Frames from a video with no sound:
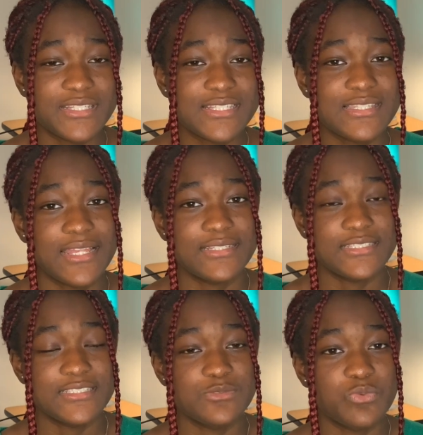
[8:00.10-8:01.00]
sister
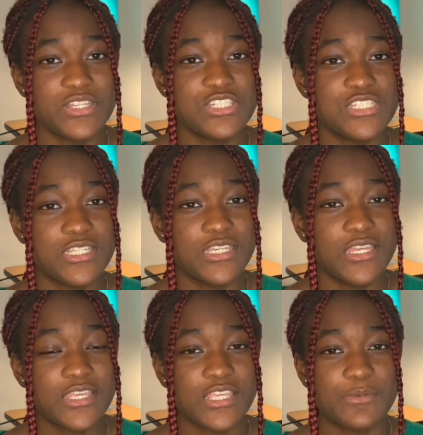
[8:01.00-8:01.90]
did when she
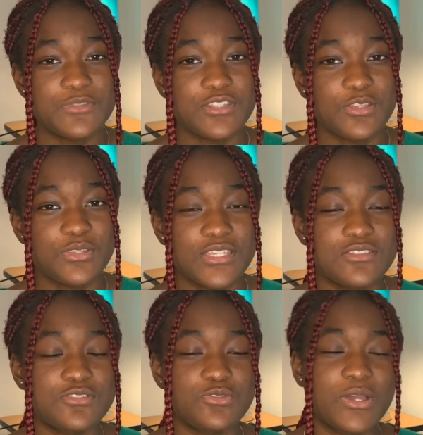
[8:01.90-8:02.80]
came to the
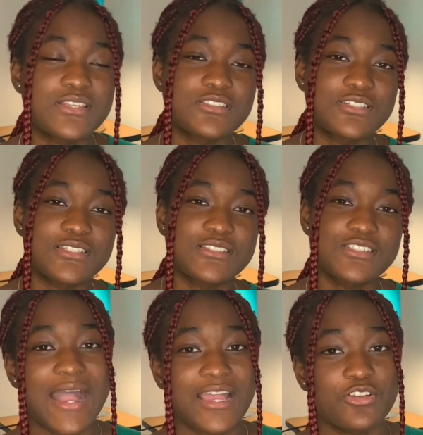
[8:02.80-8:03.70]
UK to do her
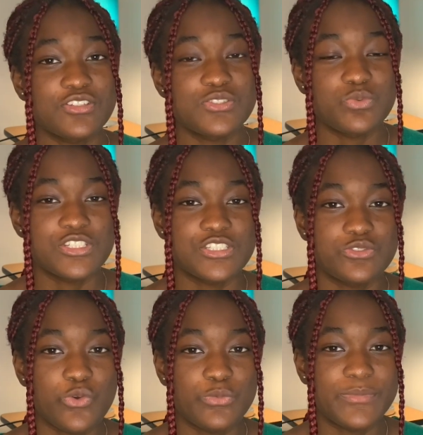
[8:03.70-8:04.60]
studies. According to what she
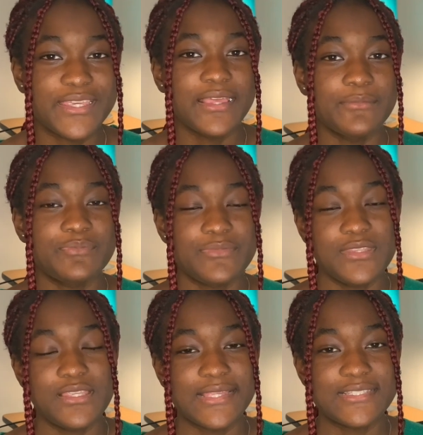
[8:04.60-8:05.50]
told me,
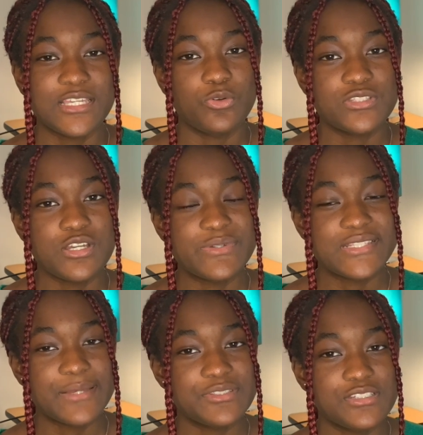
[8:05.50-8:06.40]
getting a hotel
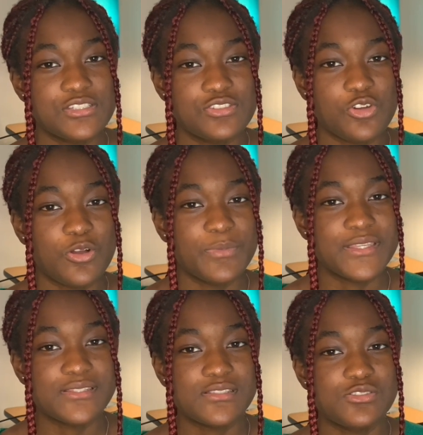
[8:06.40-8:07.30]
receptionist job
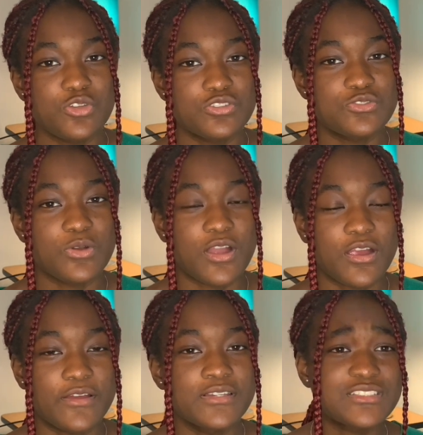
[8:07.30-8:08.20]
is not so
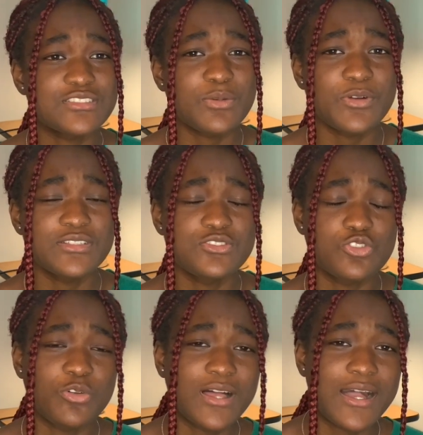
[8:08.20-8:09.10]
hard. Someone
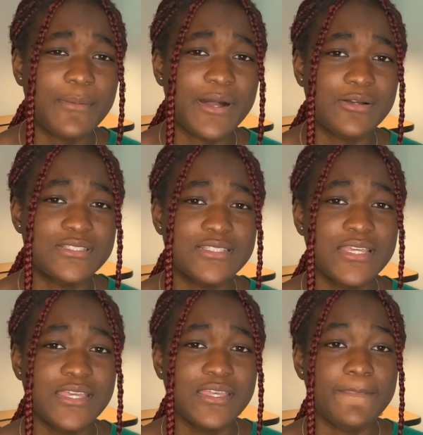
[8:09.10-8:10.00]
told her about
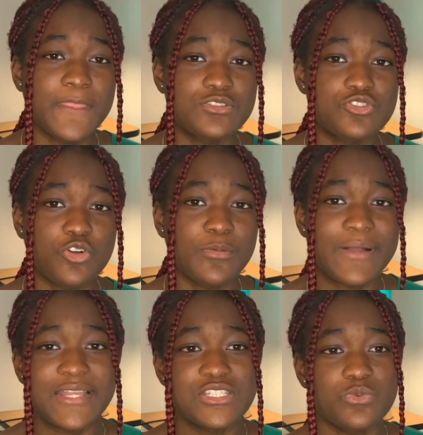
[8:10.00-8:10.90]
the job
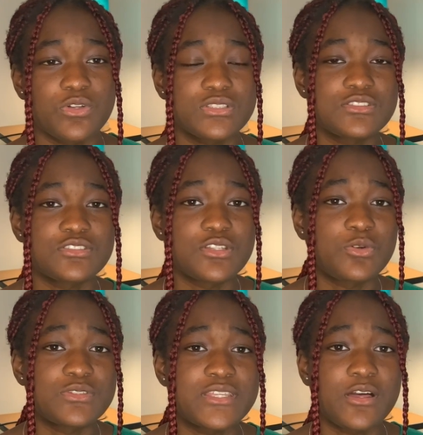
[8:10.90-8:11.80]
and she walked into the
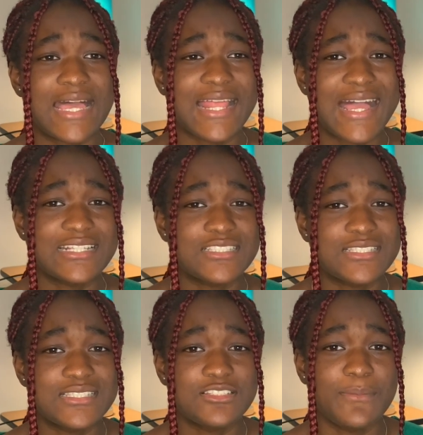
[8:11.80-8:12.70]
hotel and asked
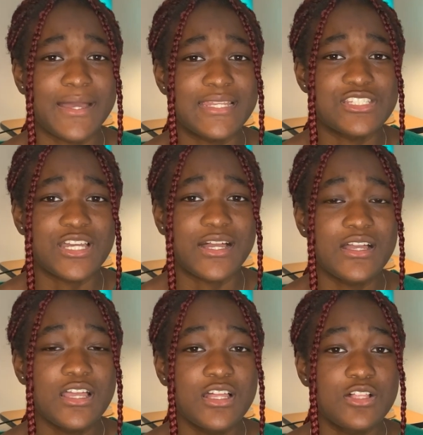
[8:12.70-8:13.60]
to see the manager,
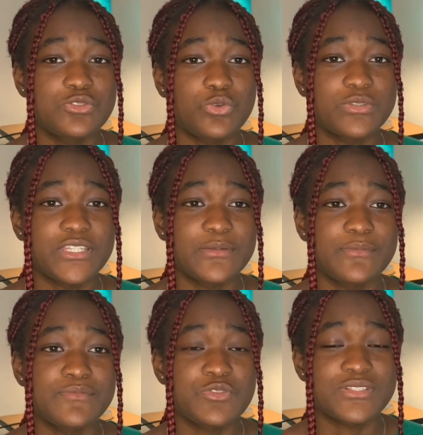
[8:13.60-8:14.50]
told
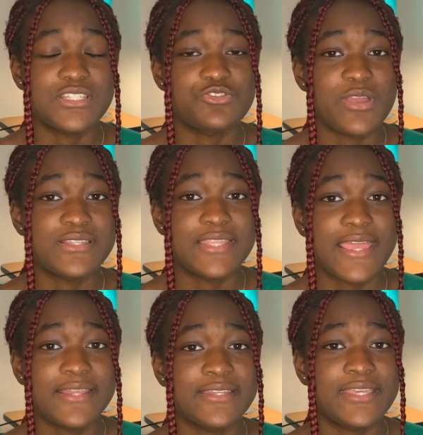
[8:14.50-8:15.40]
him she was
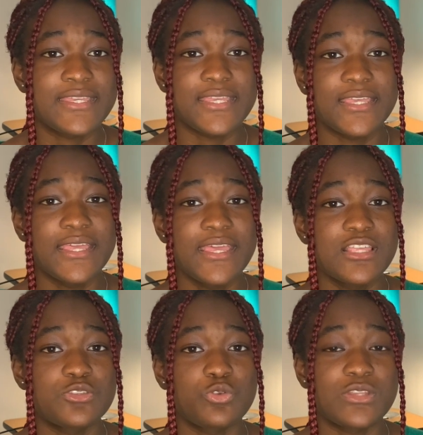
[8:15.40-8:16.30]
interested. He
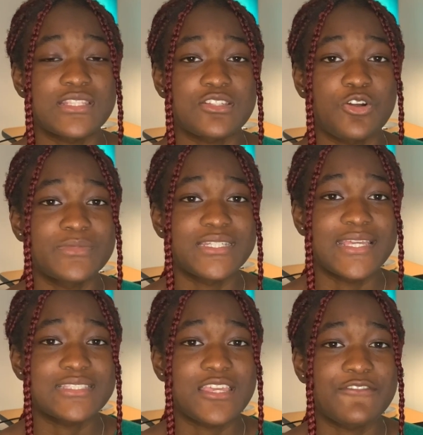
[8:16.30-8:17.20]
told her to come the
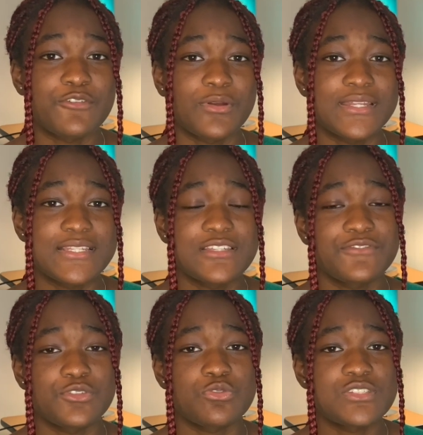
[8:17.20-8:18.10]
next day for an
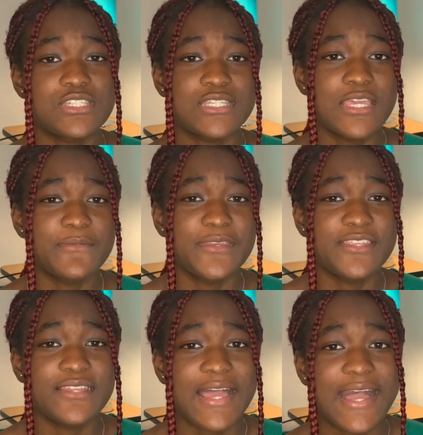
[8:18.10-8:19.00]
interview. She came
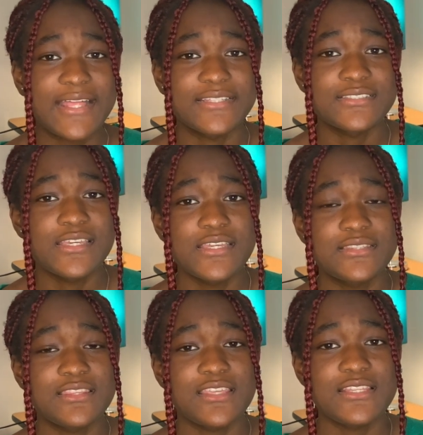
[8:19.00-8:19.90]
in and
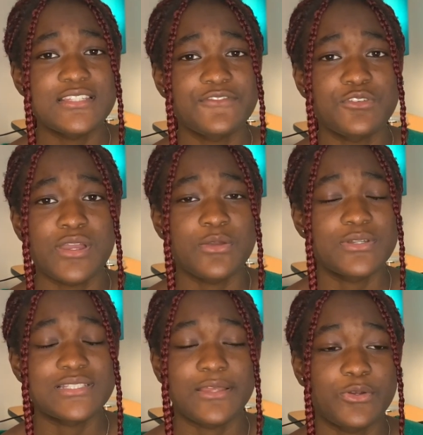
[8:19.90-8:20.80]
did the interview, and he
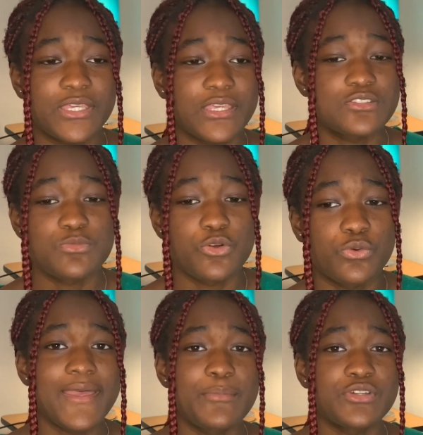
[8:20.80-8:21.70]
was like, okay,
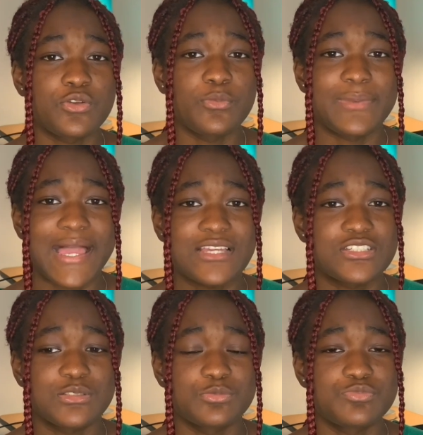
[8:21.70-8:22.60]
tomorrow I put on
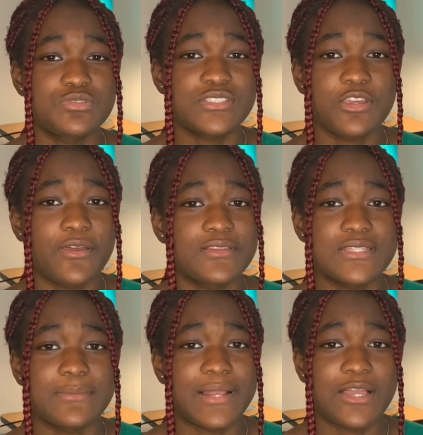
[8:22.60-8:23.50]
black
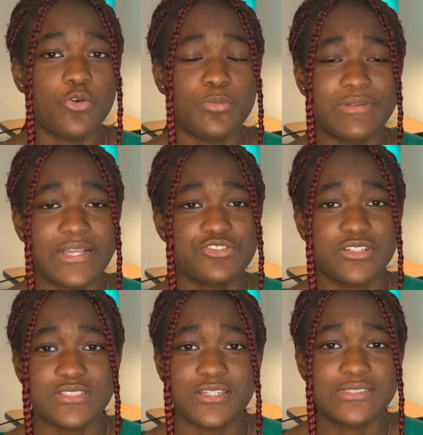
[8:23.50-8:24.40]
skirts and black
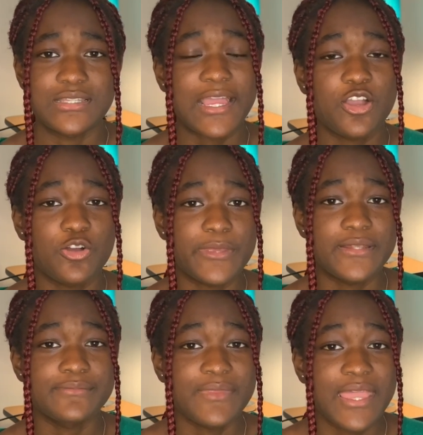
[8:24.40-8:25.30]
trousers and I come
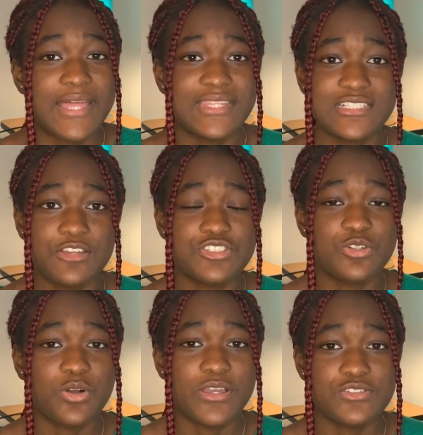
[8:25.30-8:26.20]
in, and that's how she
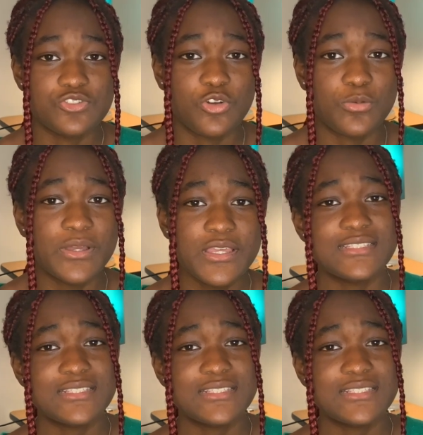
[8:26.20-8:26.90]
got her job.